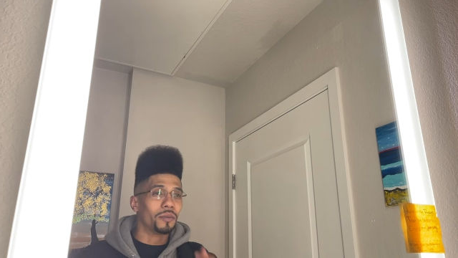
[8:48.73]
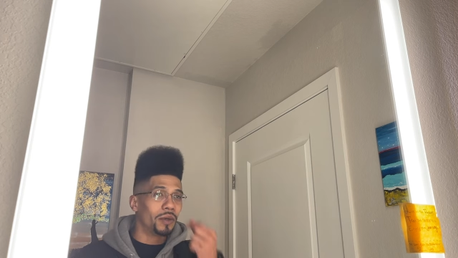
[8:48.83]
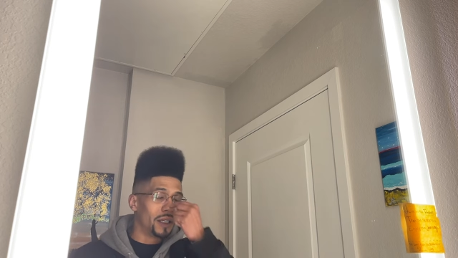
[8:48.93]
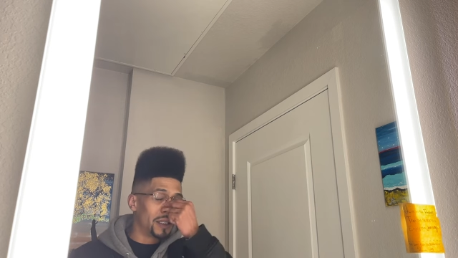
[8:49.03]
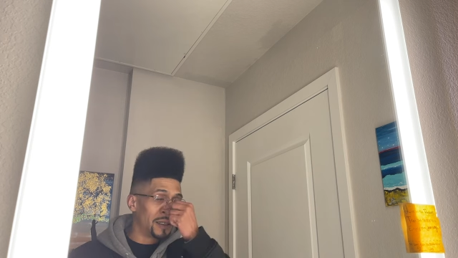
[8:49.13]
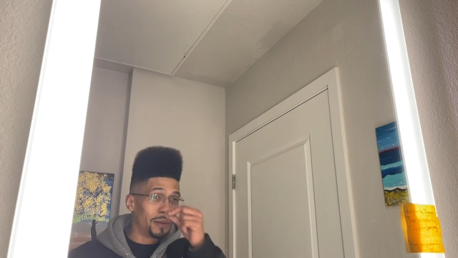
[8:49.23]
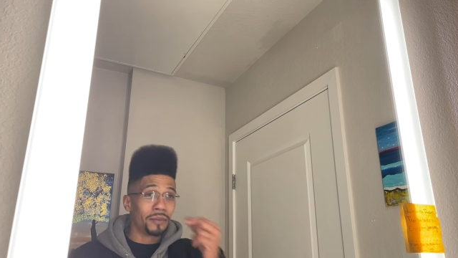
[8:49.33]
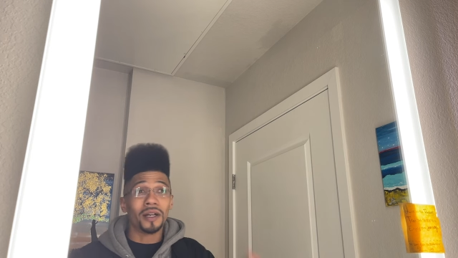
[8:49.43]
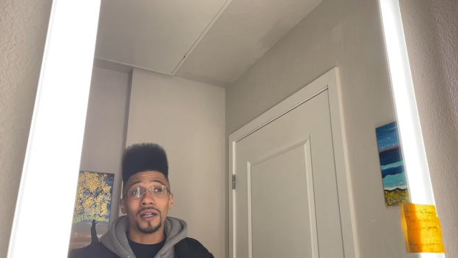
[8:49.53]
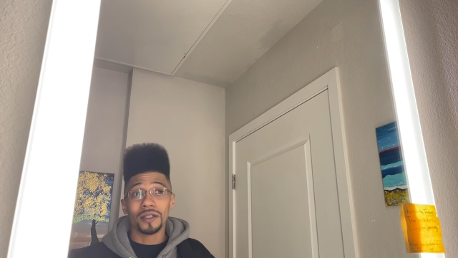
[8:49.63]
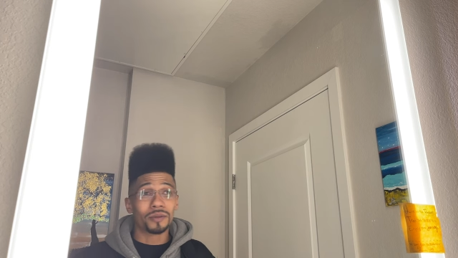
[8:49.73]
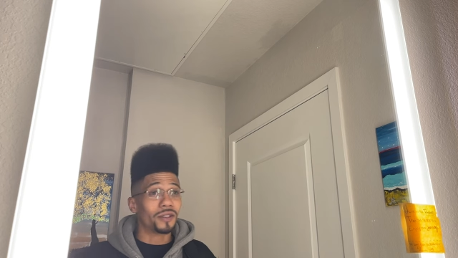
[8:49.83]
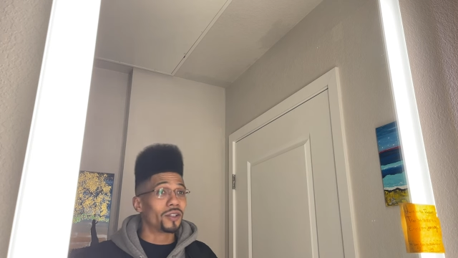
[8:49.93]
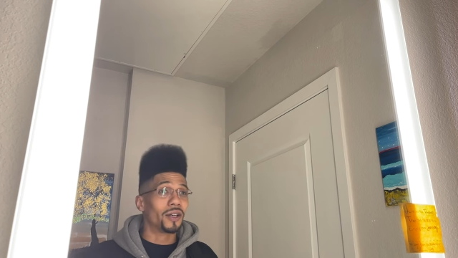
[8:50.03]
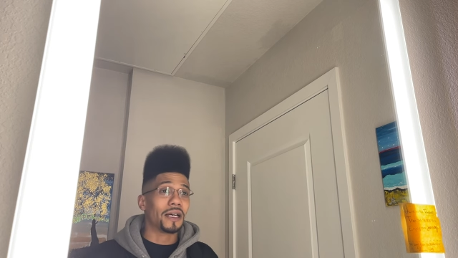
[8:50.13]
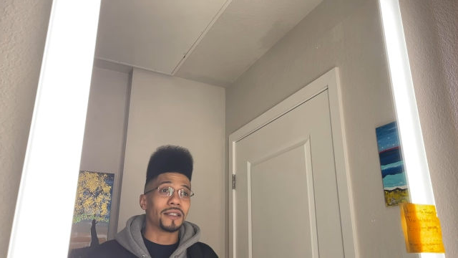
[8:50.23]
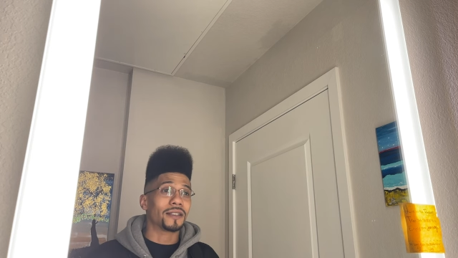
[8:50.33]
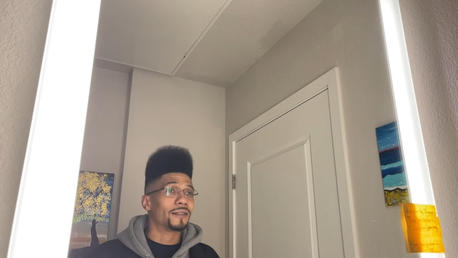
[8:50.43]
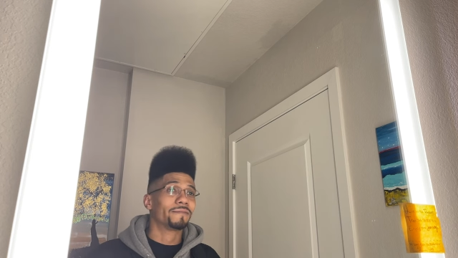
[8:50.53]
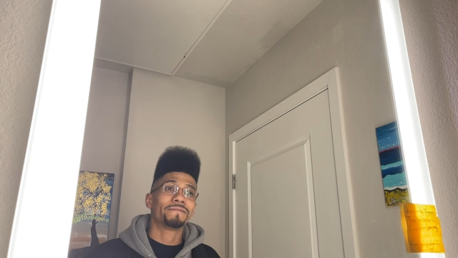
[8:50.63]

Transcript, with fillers: But I'm gonna be honest with y'all, I just